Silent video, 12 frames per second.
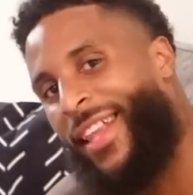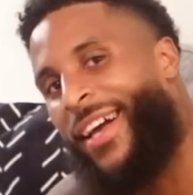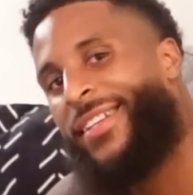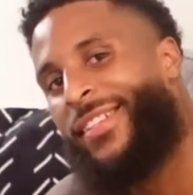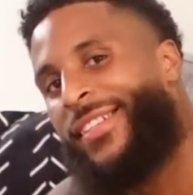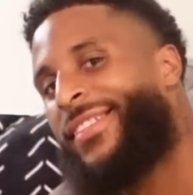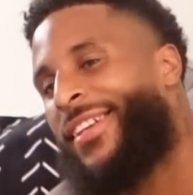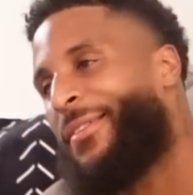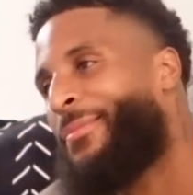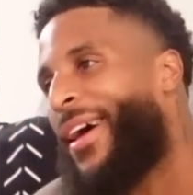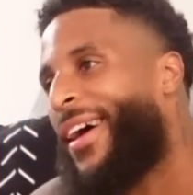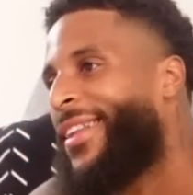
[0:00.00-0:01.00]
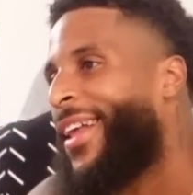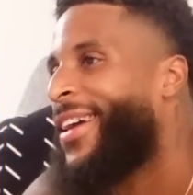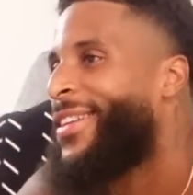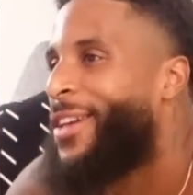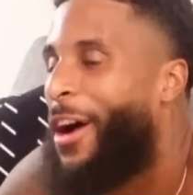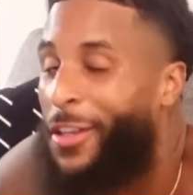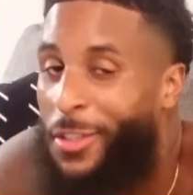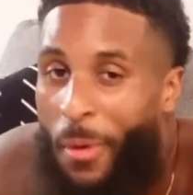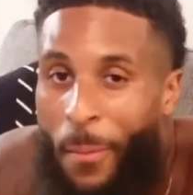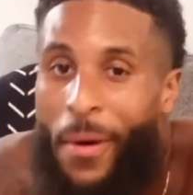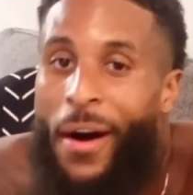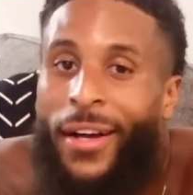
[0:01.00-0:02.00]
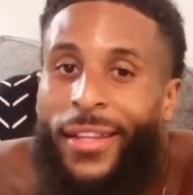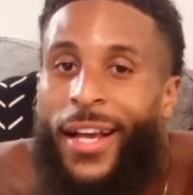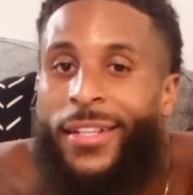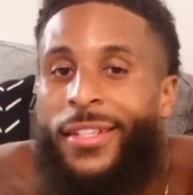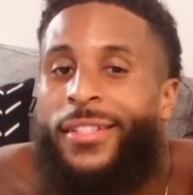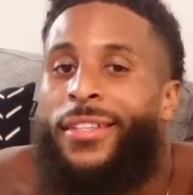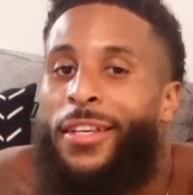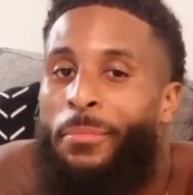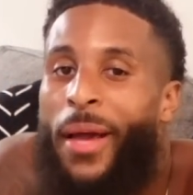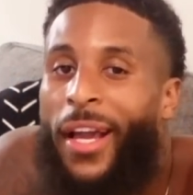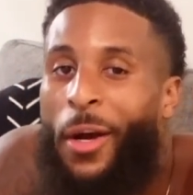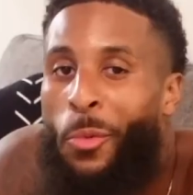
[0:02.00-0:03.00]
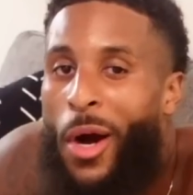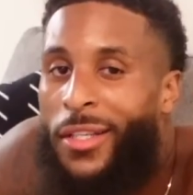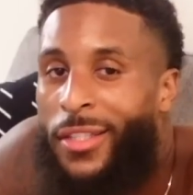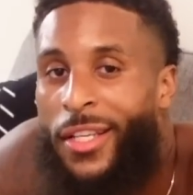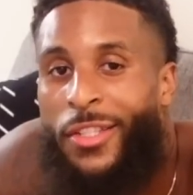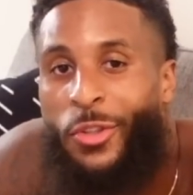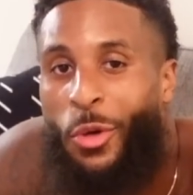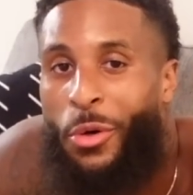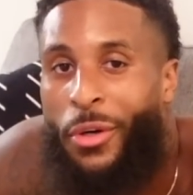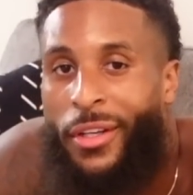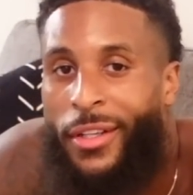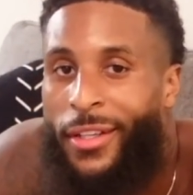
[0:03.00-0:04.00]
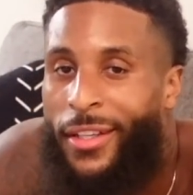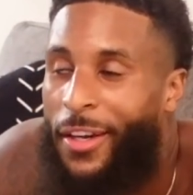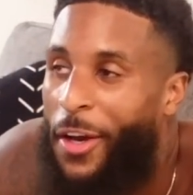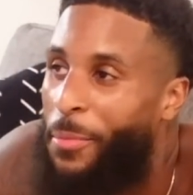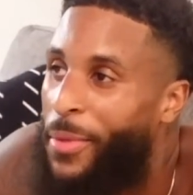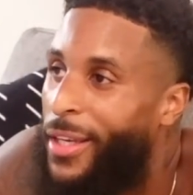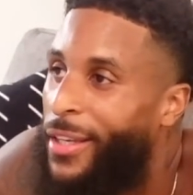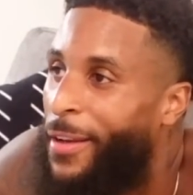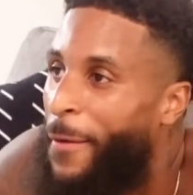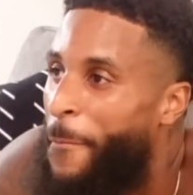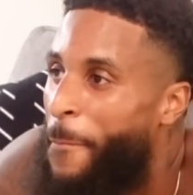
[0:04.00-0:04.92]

like just sit back like he talking to my mom like just sit back and watch this story you know what I mean